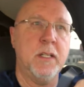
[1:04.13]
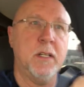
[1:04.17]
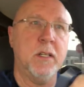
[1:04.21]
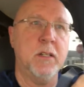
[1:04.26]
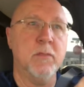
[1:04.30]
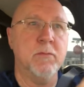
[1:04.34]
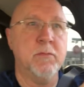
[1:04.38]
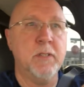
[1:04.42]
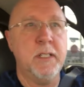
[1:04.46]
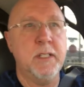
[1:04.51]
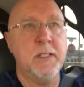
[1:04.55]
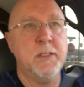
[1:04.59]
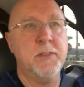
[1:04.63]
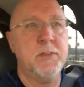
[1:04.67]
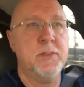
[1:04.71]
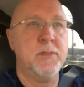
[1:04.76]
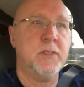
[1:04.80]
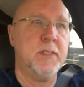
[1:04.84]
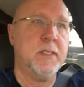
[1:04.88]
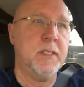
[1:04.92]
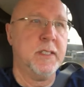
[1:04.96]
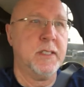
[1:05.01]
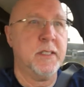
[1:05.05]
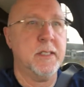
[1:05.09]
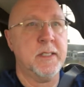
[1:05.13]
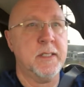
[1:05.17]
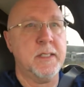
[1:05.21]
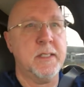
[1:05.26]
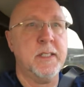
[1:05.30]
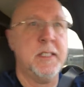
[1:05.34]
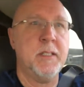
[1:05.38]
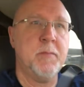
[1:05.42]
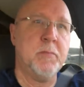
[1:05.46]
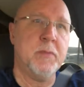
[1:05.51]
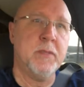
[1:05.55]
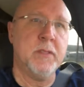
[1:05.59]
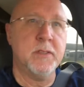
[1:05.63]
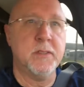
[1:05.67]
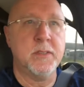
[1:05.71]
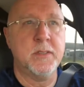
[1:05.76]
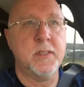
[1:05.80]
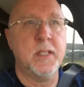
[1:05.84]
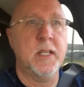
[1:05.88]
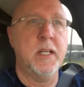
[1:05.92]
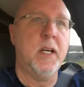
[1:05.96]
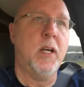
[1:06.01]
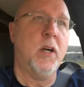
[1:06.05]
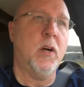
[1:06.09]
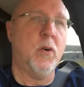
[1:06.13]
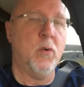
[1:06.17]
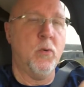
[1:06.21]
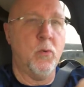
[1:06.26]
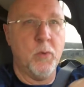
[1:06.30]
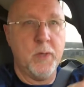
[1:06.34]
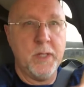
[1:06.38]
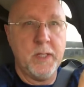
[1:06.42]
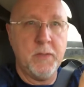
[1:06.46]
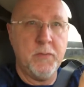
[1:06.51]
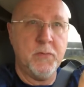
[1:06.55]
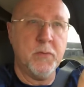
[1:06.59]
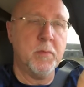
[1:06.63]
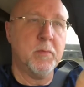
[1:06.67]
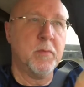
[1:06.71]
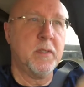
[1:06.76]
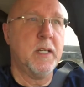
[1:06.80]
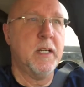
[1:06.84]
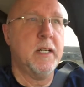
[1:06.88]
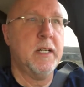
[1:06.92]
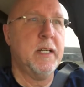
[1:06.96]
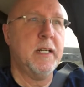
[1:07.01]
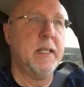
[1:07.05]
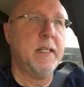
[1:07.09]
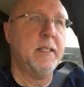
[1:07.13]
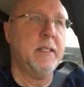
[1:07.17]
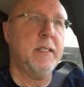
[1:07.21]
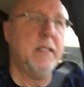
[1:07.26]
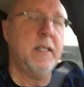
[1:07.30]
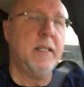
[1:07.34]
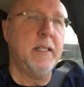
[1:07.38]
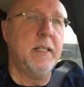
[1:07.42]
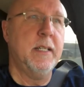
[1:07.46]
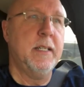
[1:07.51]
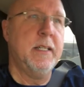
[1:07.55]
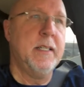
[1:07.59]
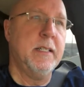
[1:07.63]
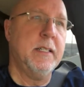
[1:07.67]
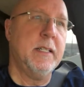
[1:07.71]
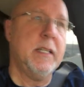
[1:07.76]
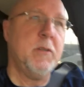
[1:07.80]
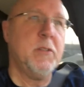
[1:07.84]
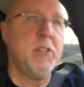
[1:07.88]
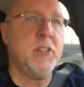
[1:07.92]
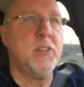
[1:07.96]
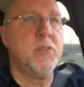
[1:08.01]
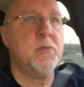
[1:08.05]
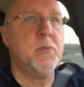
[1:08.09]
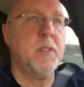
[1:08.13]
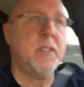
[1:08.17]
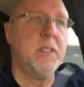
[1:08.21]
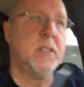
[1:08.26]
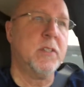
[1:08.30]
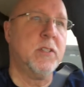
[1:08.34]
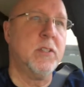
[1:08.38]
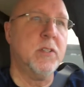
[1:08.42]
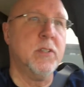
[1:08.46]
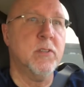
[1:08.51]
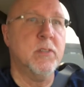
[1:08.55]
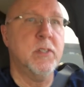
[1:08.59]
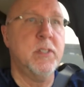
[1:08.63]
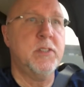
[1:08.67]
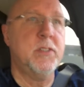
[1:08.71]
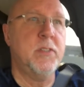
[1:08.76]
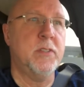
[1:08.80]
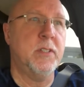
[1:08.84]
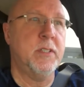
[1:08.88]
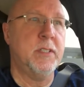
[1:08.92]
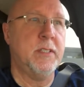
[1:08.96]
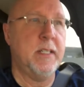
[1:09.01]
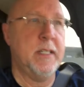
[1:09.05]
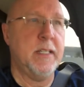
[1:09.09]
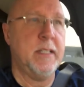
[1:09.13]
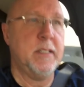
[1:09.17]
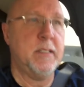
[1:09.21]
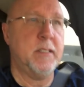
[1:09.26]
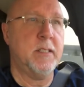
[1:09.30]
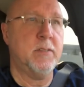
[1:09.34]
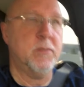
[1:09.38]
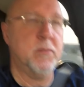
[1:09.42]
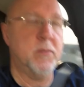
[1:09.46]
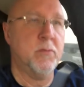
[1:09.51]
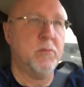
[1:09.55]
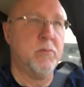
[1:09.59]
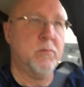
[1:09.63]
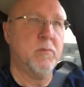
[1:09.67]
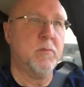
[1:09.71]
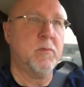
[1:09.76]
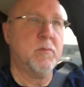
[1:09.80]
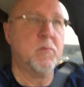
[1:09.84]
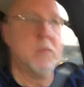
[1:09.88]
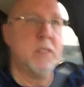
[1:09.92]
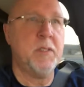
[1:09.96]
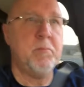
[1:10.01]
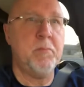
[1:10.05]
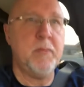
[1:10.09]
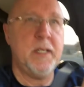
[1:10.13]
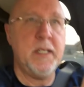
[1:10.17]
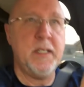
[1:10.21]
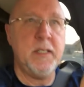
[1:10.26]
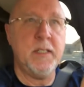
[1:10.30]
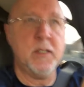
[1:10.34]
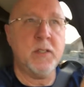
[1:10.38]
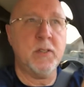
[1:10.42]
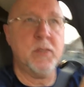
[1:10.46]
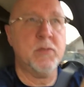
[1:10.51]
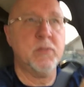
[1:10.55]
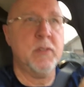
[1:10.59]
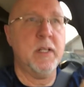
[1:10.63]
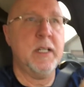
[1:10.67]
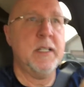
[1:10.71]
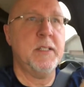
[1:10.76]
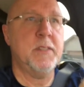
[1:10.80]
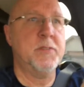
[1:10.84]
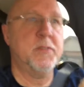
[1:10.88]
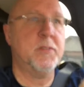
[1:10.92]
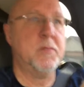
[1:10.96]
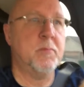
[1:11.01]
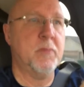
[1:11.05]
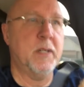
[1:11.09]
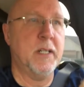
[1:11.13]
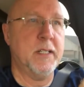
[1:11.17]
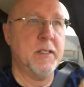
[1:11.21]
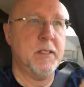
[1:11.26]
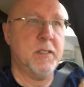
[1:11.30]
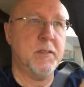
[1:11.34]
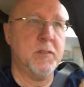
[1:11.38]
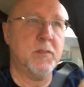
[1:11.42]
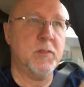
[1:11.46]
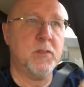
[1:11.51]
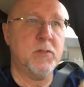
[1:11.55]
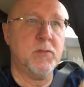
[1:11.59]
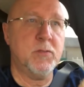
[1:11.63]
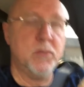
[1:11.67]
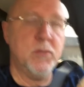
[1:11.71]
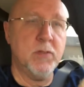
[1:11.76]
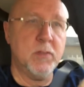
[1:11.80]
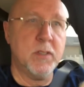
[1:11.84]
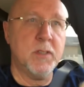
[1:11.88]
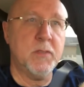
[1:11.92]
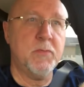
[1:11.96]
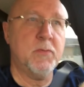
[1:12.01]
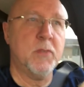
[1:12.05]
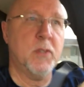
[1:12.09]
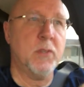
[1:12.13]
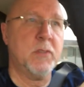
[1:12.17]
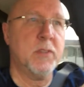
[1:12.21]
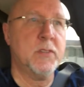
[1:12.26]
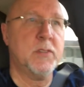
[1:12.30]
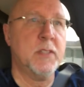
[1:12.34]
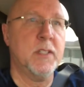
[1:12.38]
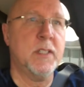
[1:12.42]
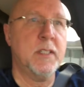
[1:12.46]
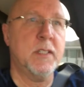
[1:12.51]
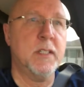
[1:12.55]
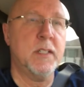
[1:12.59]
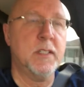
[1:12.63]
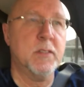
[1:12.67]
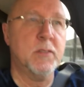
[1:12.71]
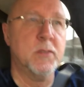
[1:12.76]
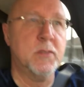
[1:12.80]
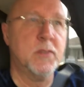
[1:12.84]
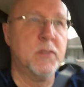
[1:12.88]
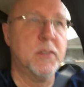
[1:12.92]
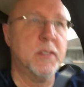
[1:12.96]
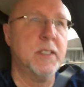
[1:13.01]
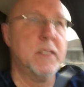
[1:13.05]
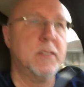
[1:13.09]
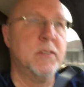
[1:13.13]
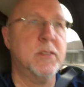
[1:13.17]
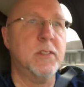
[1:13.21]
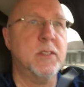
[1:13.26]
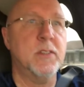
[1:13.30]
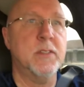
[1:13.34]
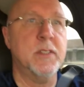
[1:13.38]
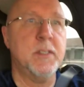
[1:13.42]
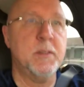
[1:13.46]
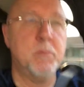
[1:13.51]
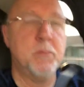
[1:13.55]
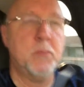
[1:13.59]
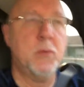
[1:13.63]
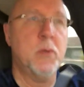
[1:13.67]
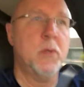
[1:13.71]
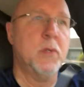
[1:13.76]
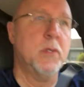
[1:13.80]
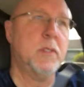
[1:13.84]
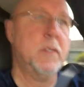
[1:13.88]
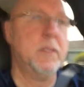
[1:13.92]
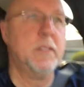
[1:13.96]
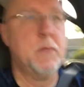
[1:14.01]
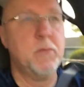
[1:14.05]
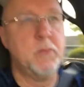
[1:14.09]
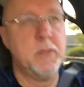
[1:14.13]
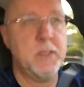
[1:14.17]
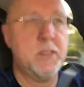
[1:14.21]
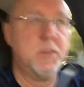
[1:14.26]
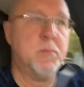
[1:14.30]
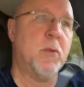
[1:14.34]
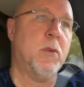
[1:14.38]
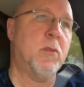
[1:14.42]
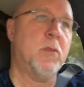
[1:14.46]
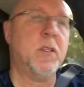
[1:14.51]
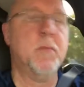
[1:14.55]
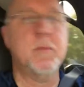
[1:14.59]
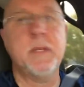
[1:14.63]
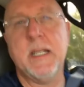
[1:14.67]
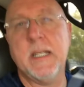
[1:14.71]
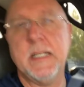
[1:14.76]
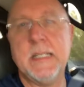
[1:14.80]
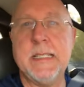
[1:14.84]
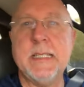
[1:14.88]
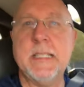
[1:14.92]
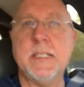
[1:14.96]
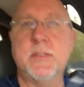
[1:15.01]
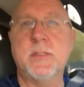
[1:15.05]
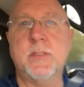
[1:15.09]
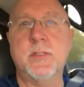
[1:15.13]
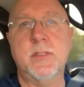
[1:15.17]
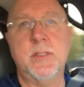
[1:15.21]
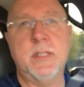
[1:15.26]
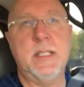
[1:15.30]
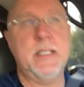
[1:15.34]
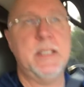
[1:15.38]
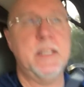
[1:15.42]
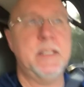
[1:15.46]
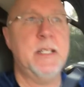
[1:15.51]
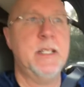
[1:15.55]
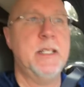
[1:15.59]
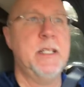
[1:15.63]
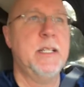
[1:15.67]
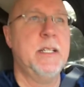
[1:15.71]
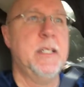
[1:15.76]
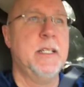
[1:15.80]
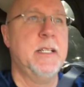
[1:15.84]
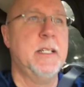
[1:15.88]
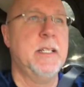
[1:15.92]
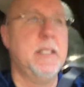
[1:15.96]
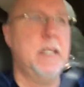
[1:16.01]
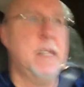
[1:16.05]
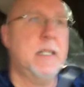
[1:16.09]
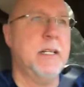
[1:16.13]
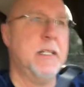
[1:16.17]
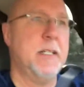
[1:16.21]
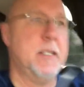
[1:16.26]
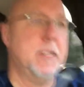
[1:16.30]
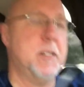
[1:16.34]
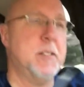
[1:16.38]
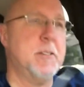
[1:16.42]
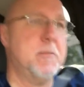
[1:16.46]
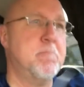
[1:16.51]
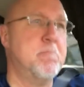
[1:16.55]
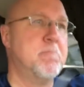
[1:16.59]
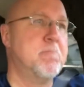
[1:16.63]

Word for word: our rest, it can keep us away from God. And I would just want to encourage you today to remain in Christ by truly focusing on those things that are important that we spoke about yesterday. Uh,